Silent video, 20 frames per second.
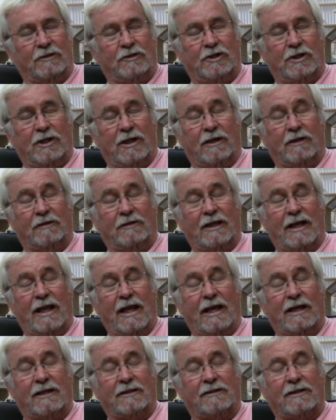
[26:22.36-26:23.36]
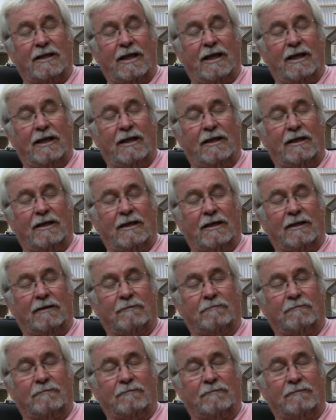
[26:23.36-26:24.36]
chair that has
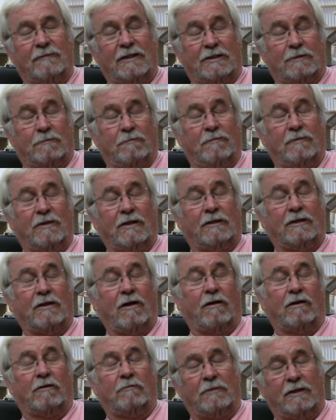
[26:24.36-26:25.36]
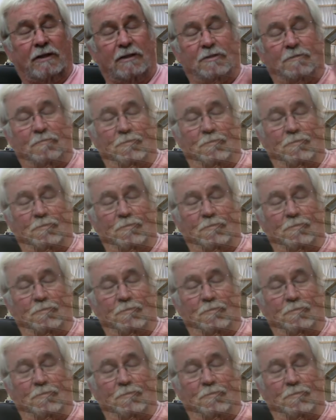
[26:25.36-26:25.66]
that's the dollar bill is